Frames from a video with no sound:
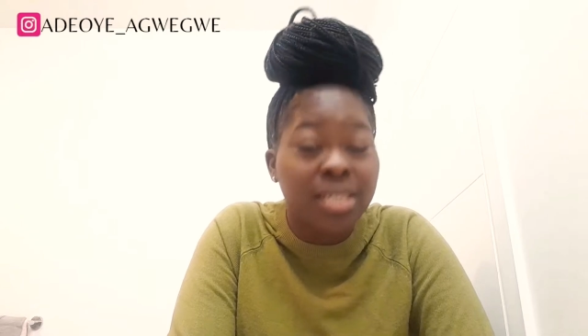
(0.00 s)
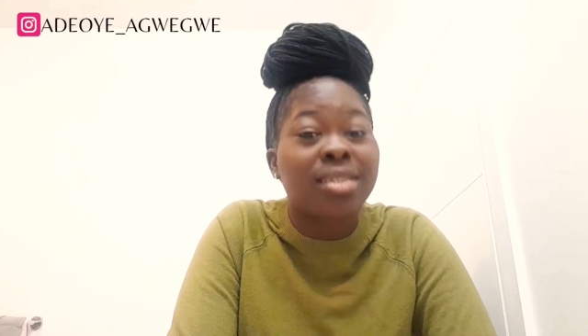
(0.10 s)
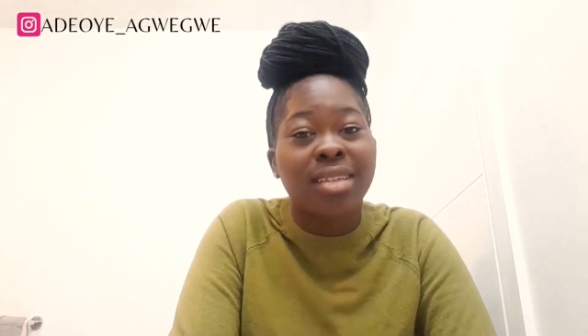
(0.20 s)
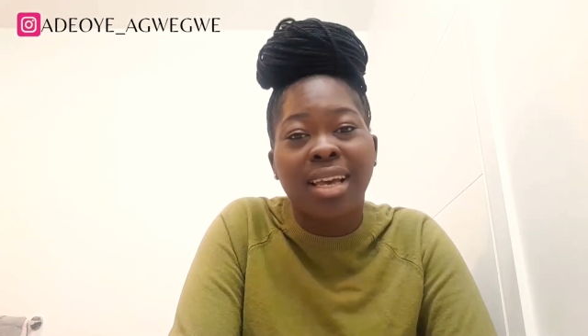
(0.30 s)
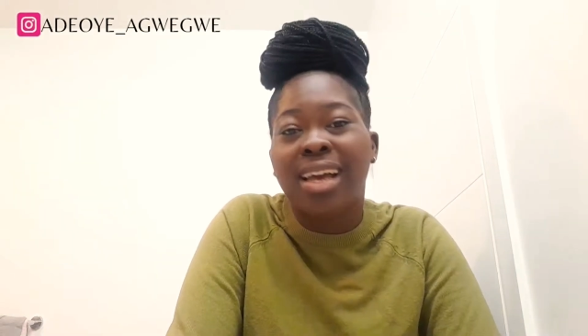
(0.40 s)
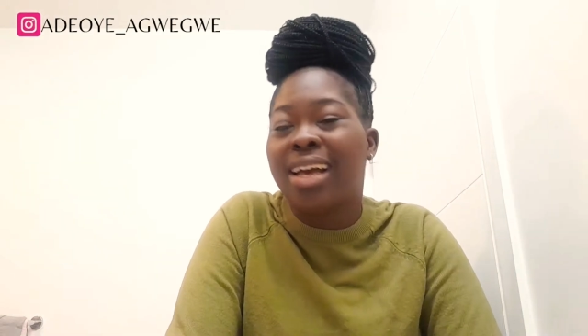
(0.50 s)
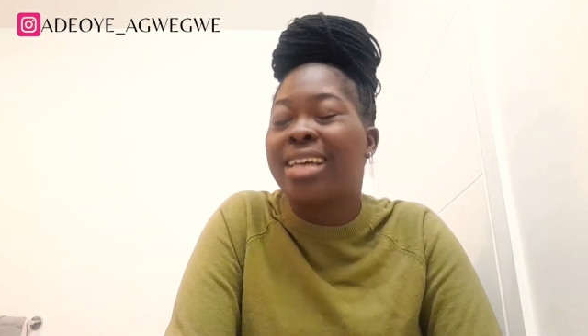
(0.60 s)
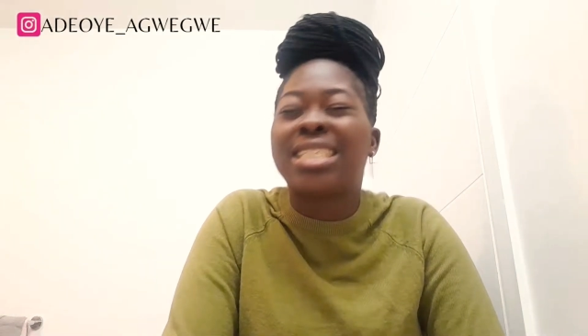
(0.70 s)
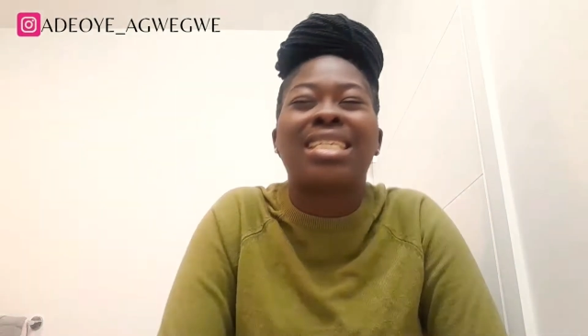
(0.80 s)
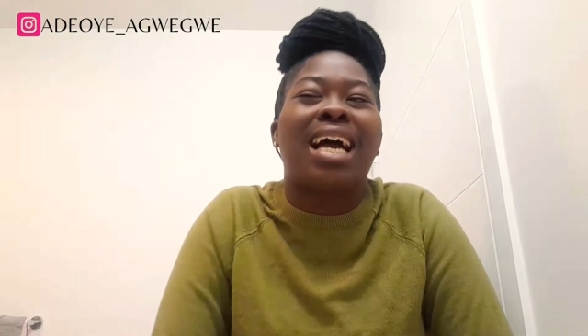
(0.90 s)
it's
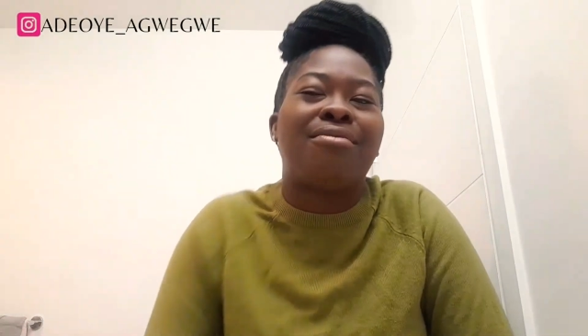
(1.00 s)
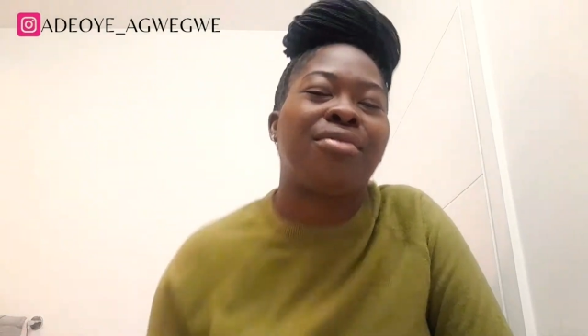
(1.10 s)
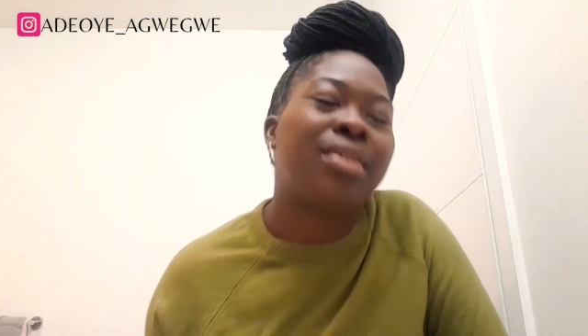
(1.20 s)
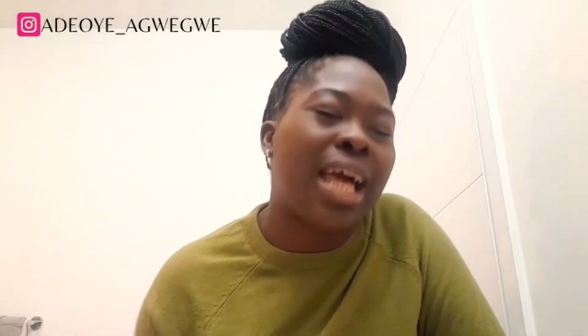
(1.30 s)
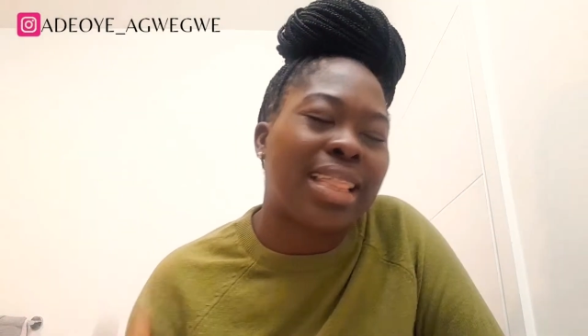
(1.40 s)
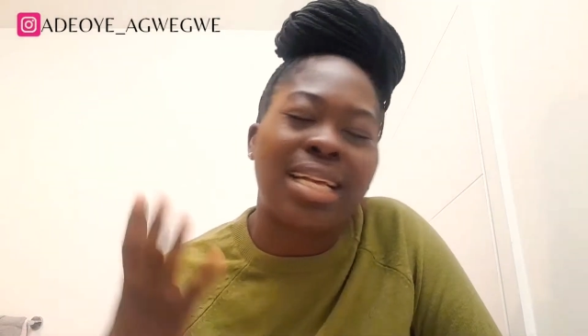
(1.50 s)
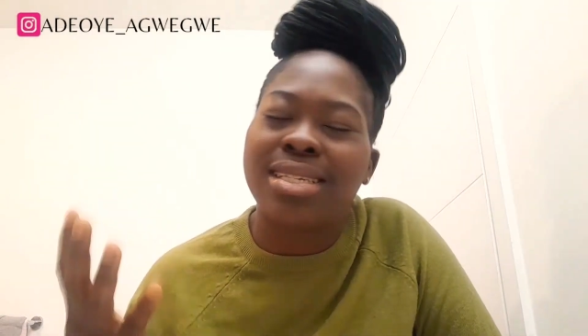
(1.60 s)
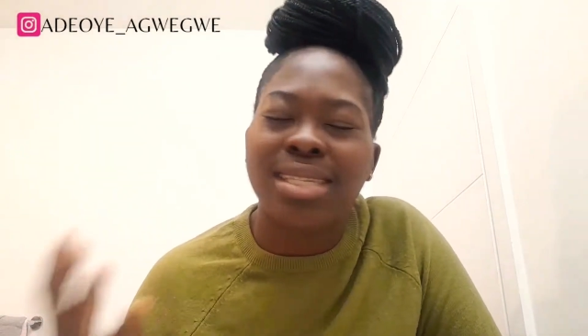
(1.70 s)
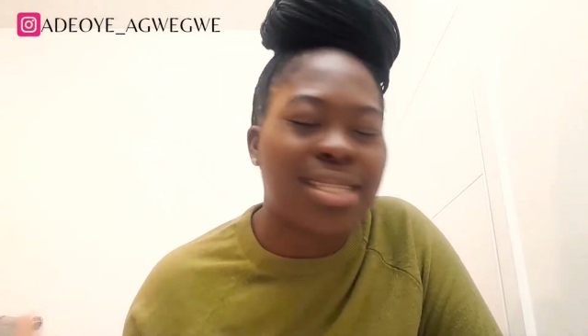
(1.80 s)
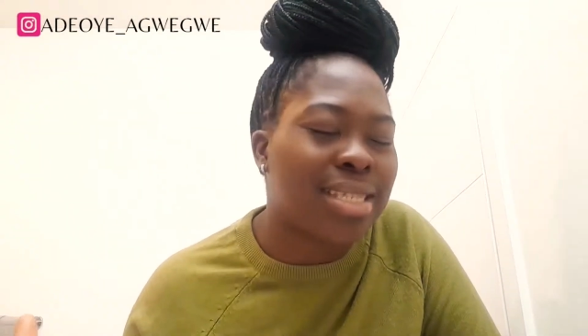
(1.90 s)
it's i feel like
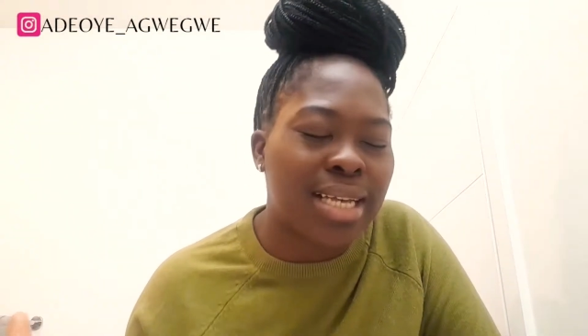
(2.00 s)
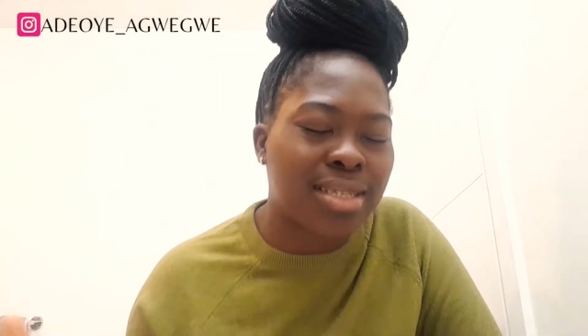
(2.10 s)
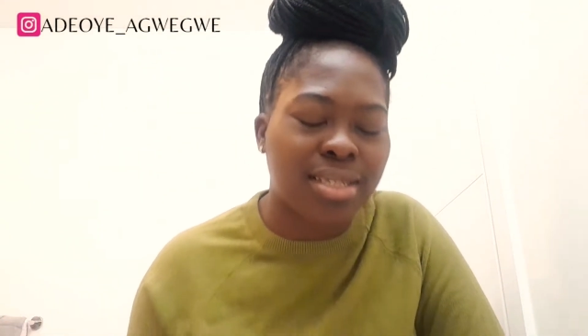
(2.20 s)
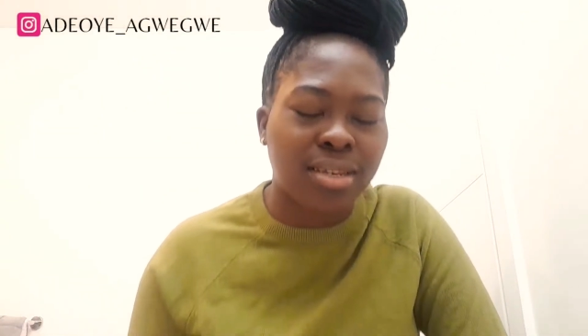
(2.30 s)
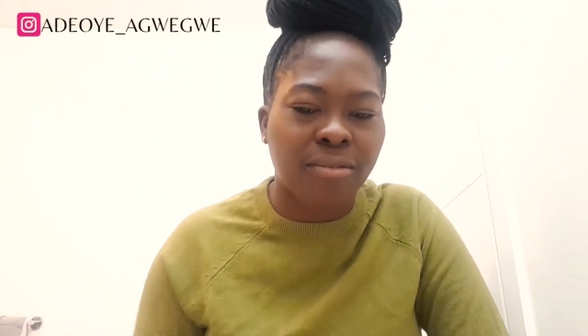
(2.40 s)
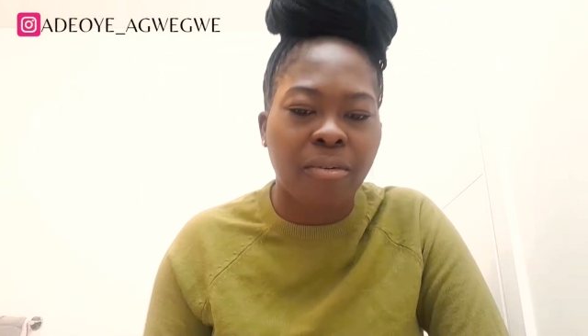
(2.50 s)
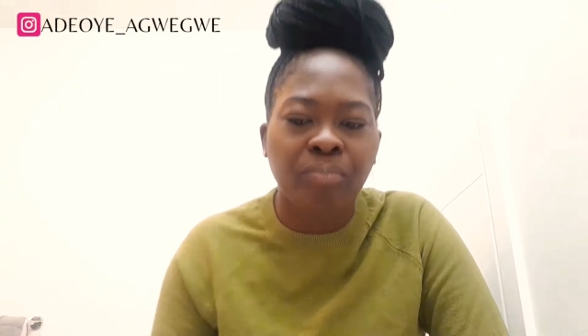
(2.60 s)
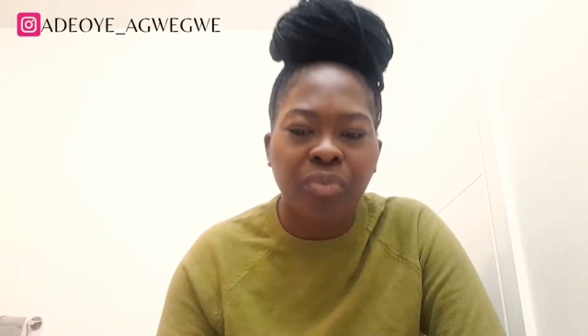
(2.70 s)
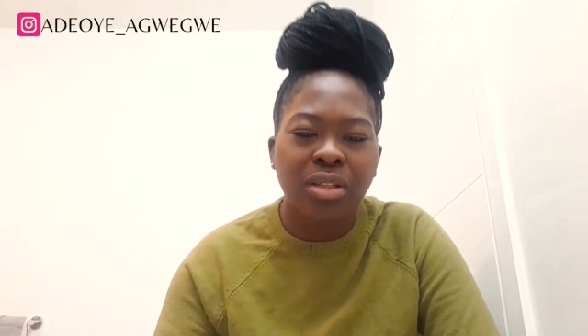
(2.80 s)
that is insensitive